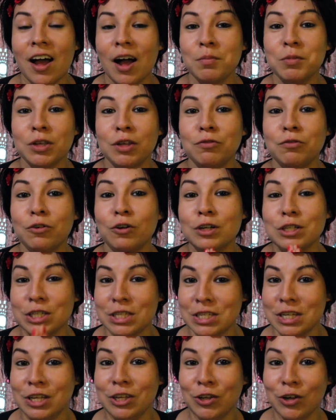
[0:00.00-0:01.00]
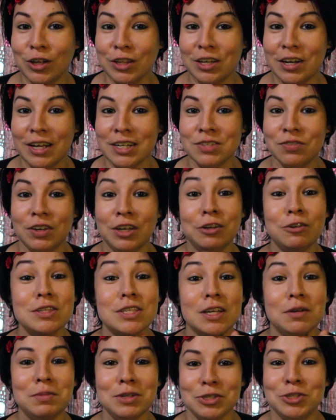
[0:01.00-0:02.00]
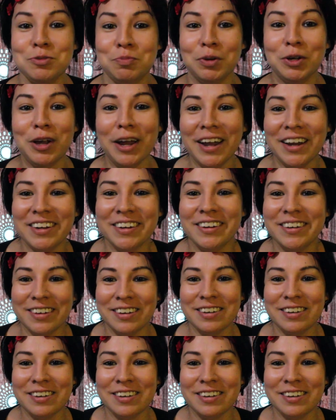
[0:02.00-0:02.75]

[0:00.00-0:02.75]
I'm looking forward to seeing you on the next video. It's gonna be super great.